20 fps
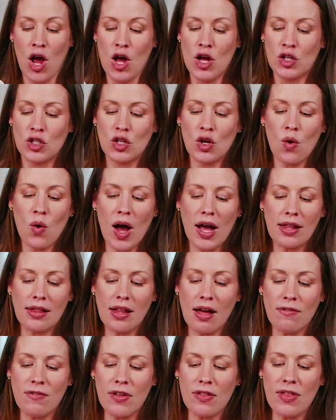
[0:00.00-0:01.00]
So I
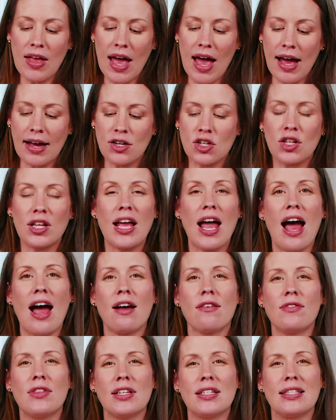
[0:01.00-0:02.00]
love that they actually
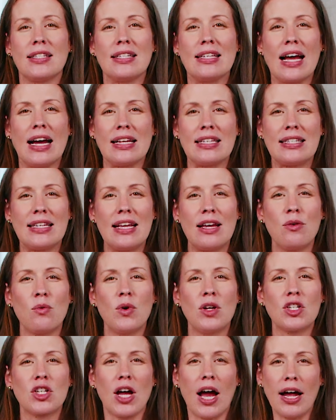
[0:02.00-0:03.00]
have this gusset,
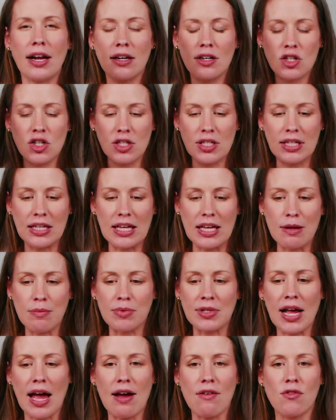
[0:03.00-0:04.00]
which kind of just
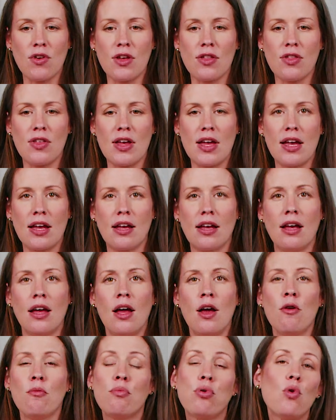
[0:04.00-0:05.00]
keeps everything
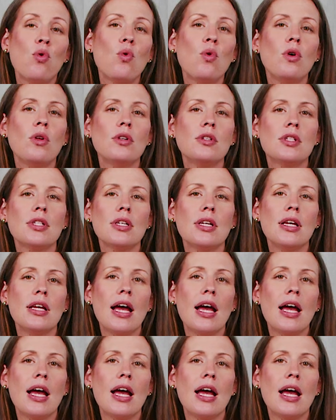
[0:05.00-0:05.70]
cooled